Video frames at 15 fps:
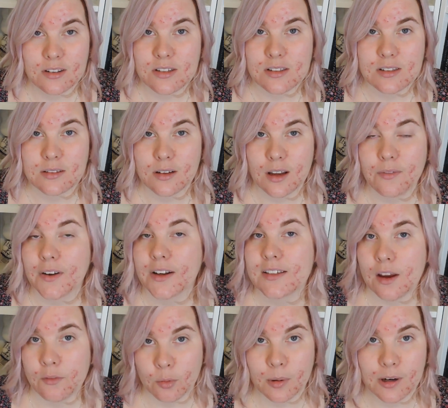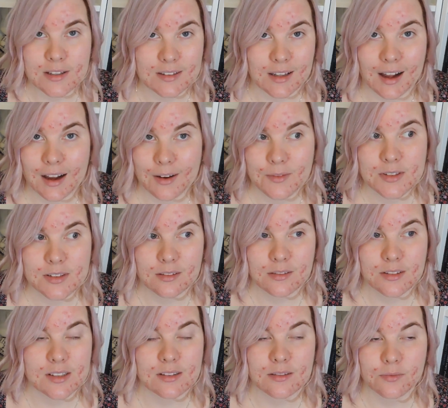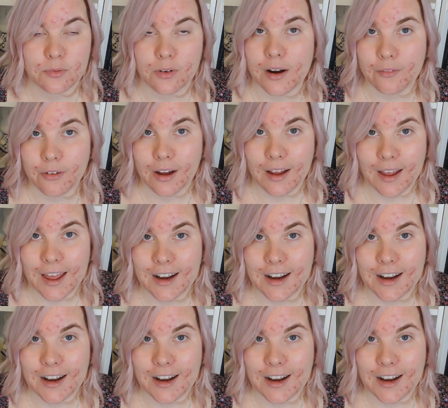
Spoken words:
just affect everybody's lives just forever.